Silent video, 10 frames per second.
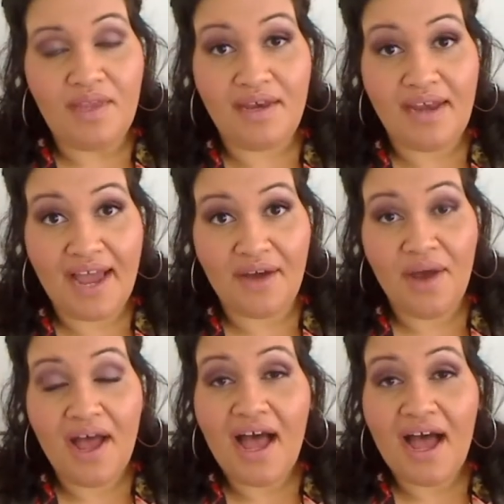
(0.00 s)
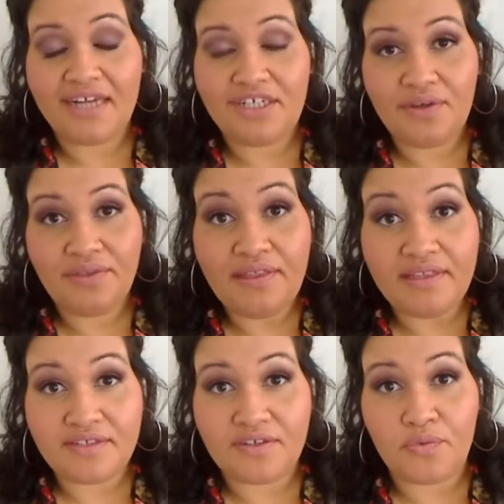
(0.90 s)
Now, I do think
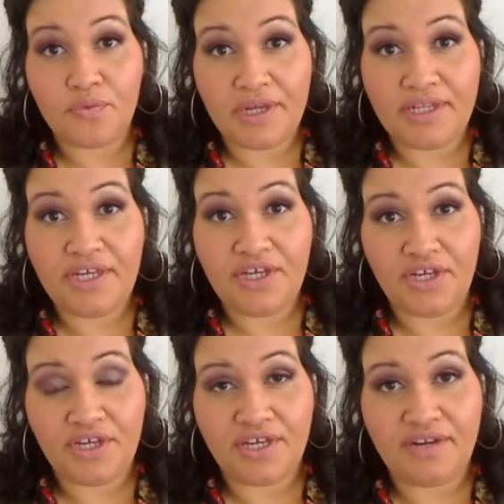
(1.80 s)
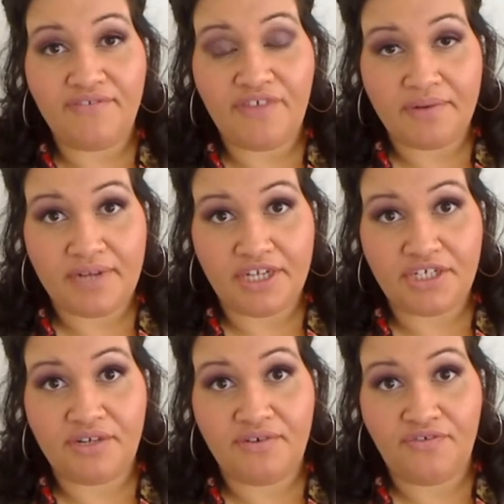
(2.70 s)
this is a really good
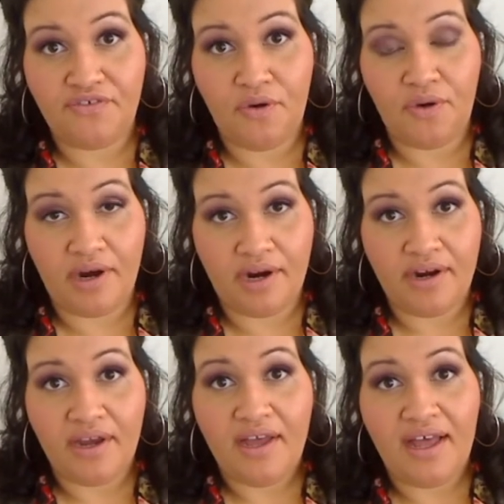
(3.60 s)
foundation for